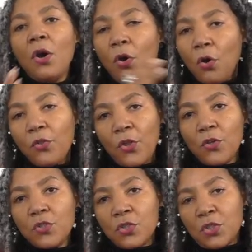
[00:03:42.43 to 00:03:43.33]
all
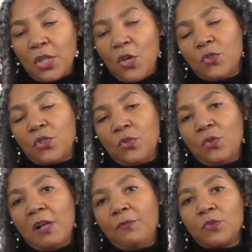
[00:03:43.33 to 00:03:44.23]
those two
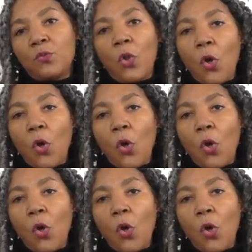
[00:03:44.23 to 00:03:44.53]
levels will